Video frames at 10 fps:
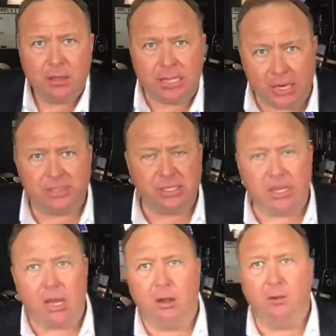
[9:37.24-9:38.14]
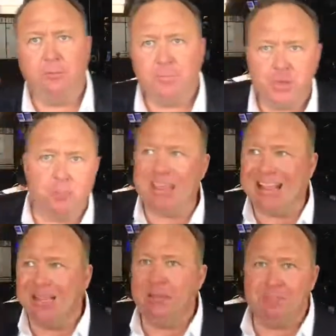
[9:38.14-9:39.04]
years ago to be
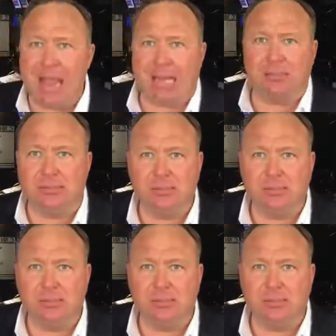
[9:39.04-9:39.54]
Glenn Beck.